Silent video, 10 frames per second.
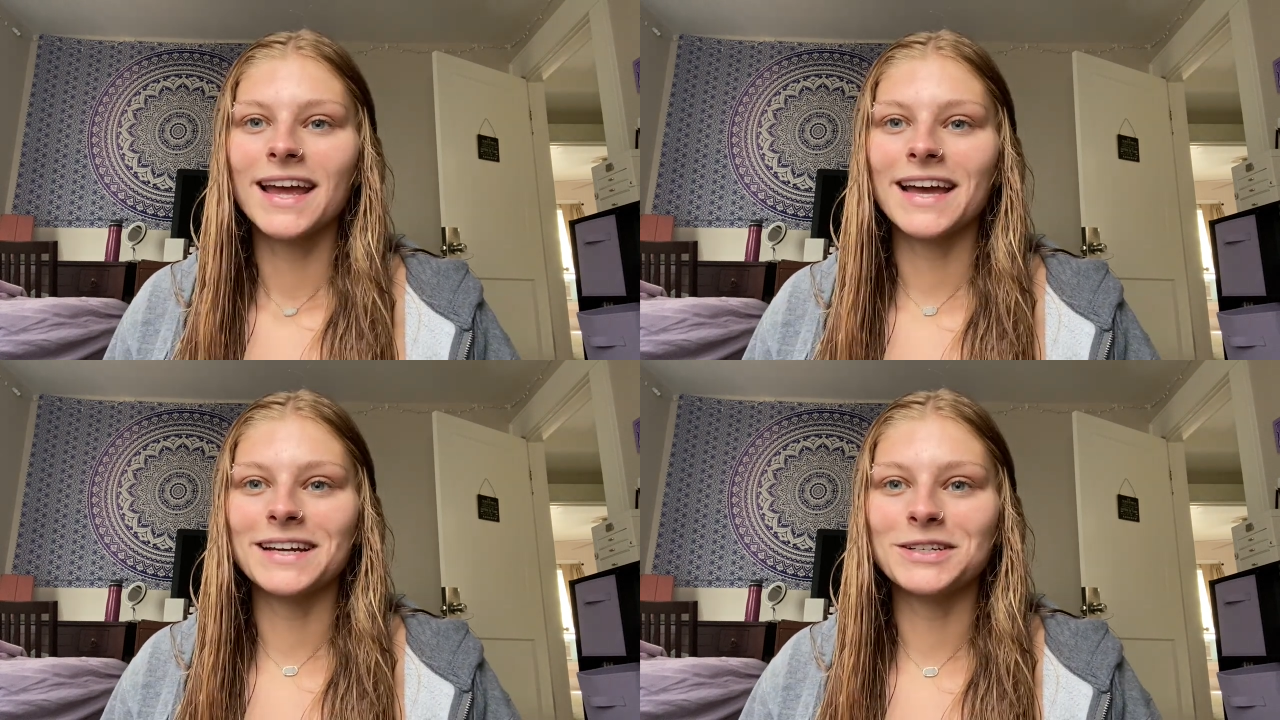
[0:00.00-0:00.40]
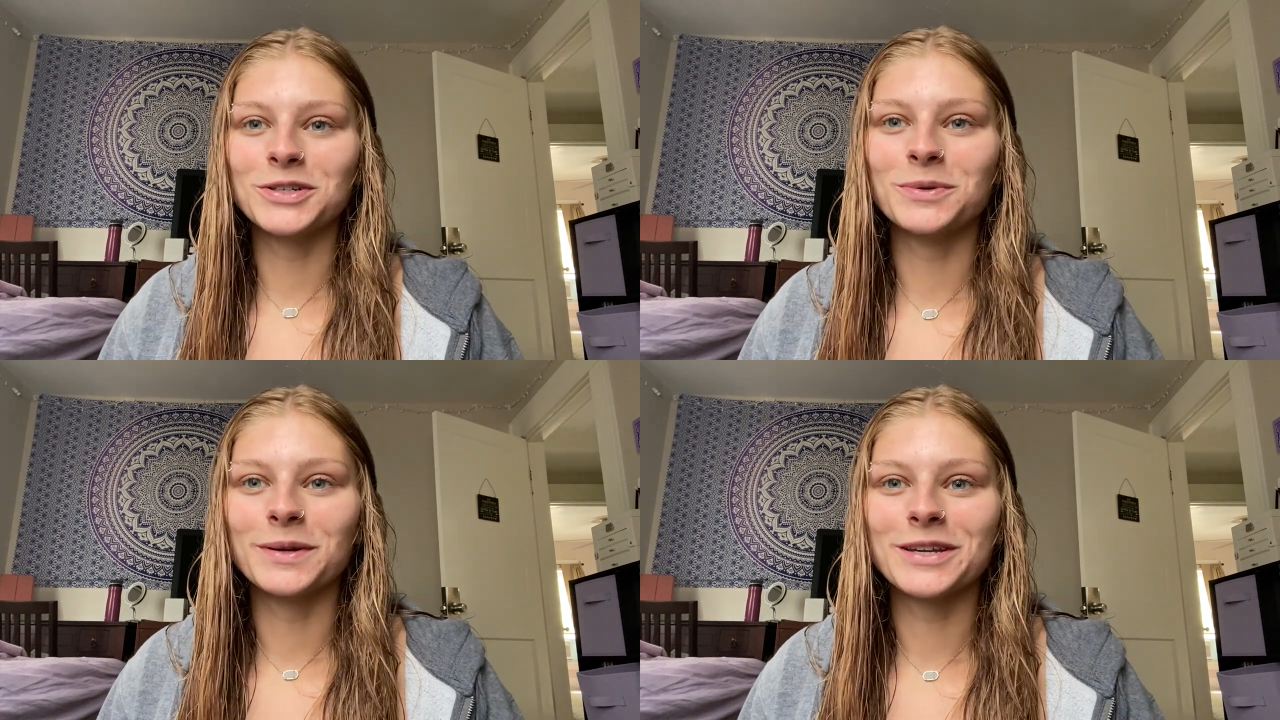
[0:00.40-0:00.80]
And I
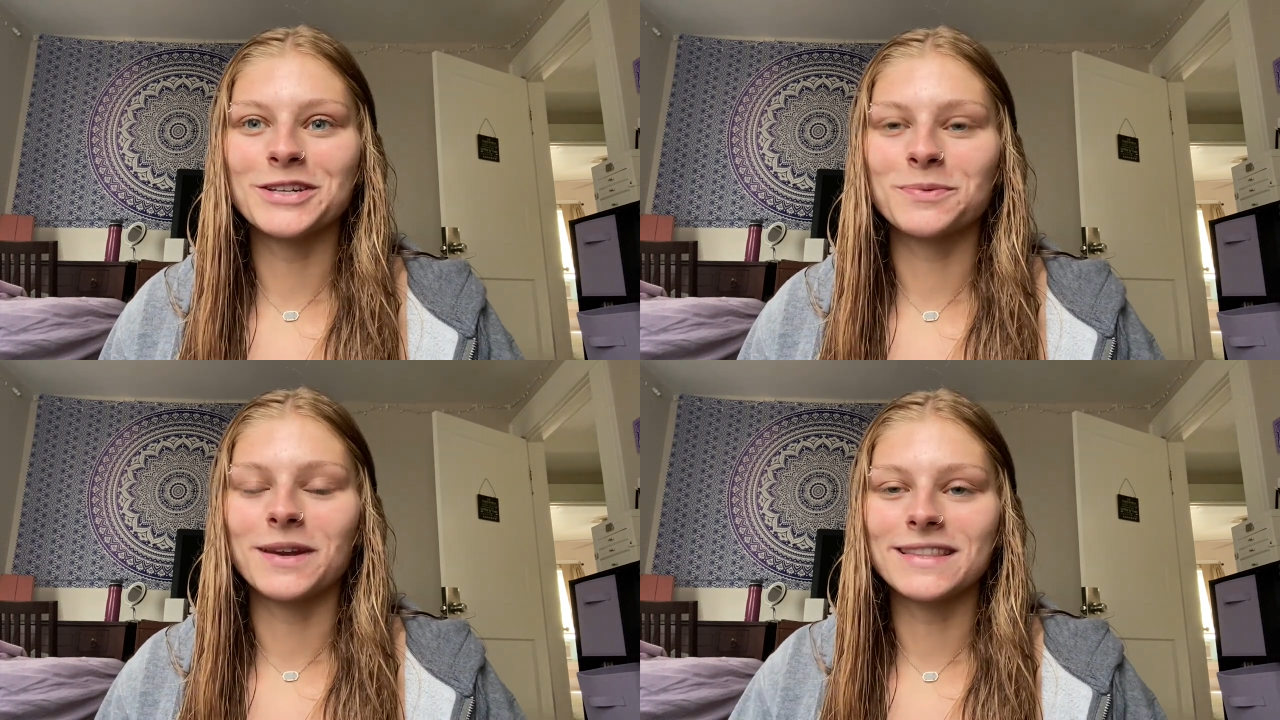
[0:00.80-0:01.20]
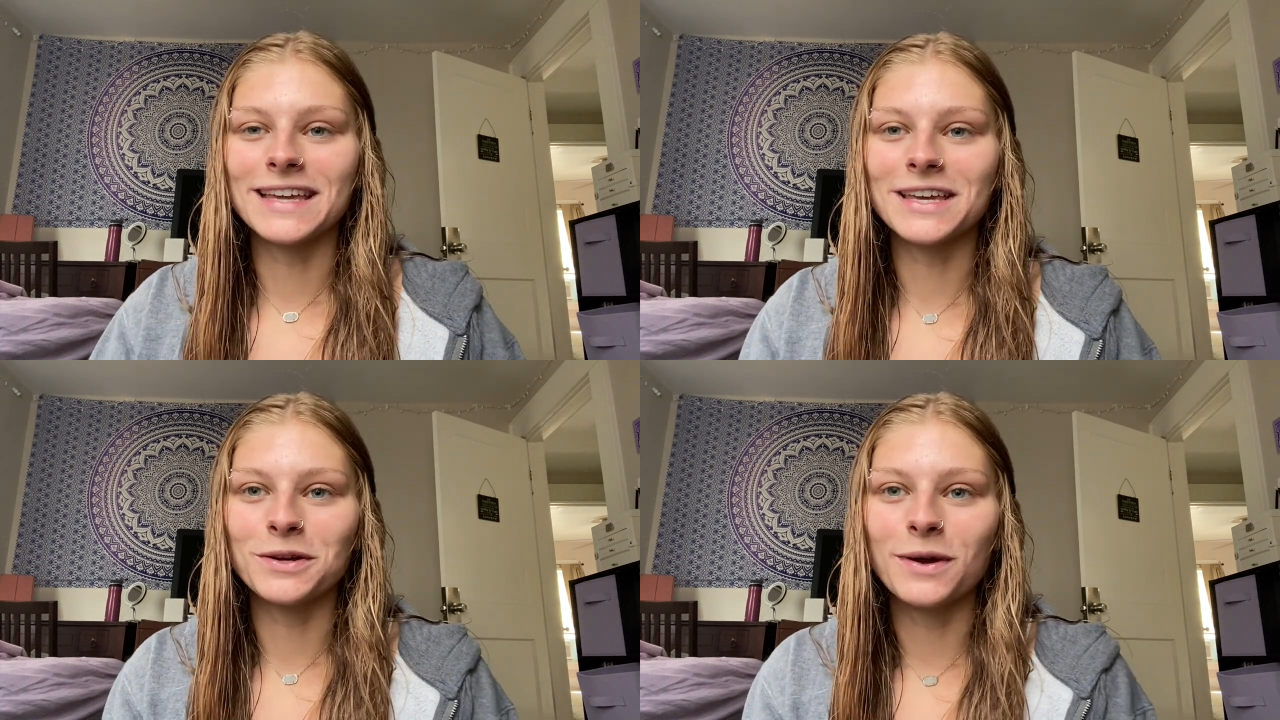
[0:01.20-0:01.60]
do really just want to
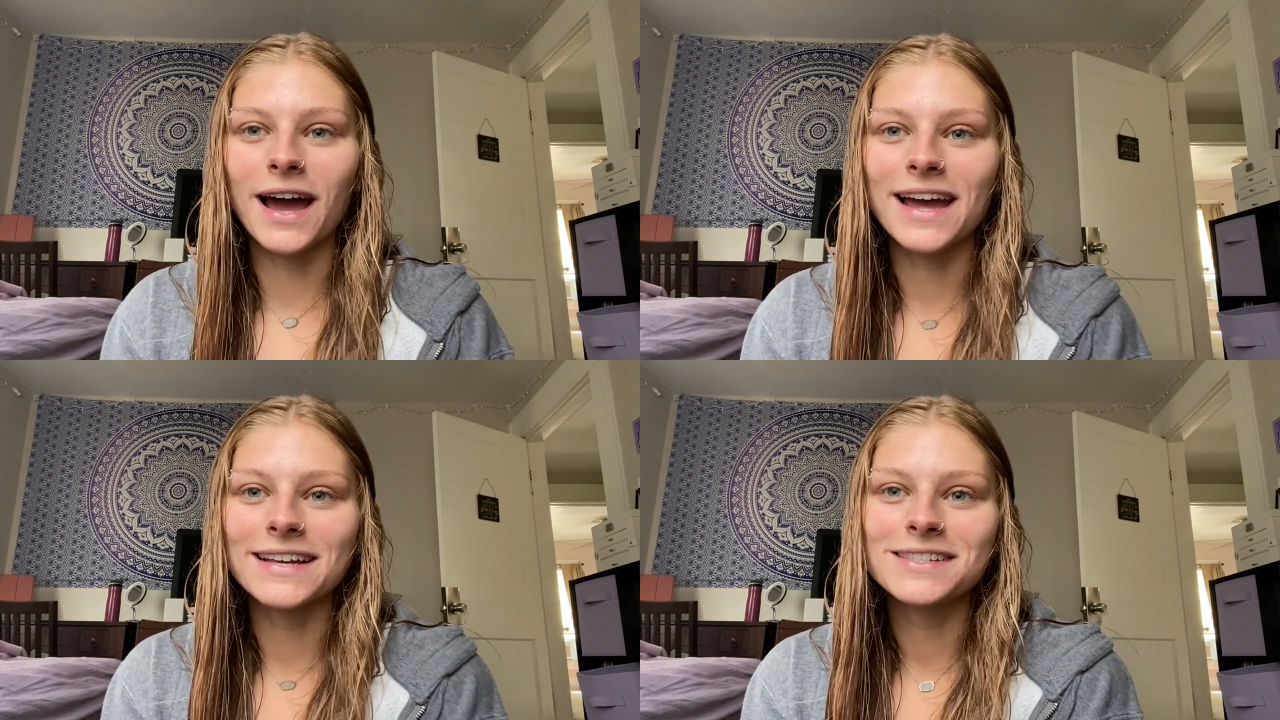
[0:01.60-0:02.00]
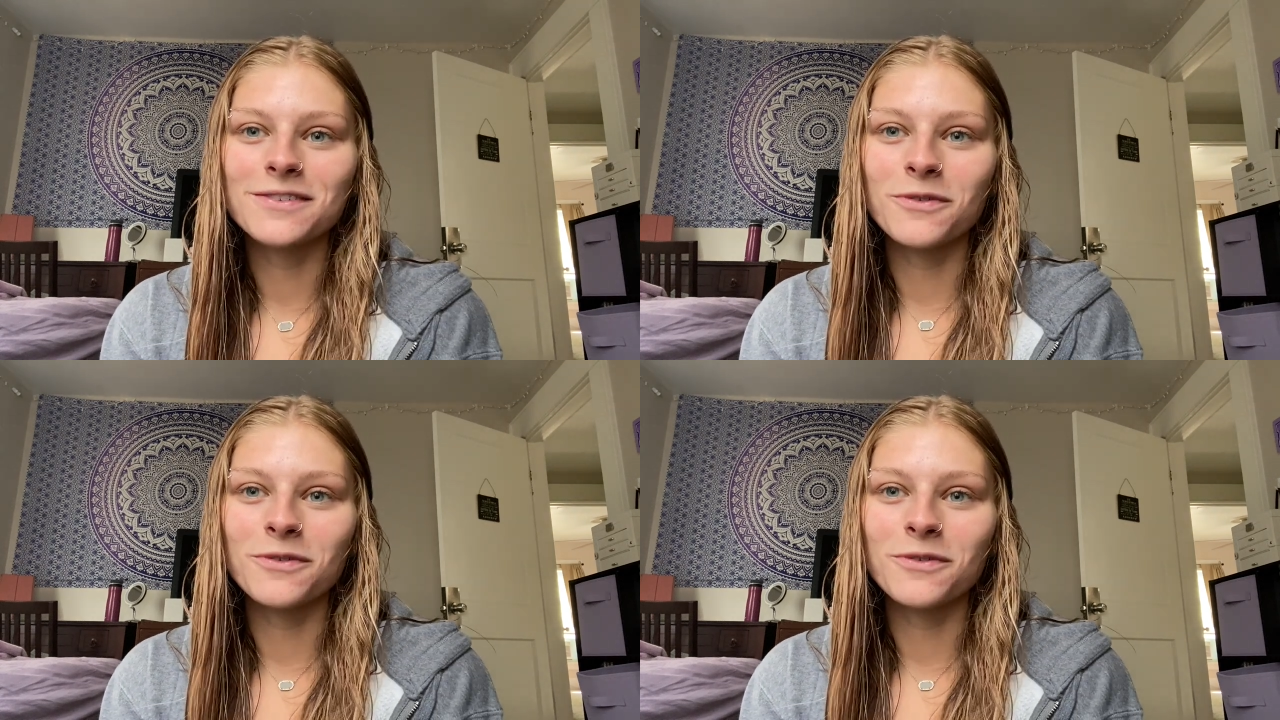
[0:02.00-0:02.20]
thank you guys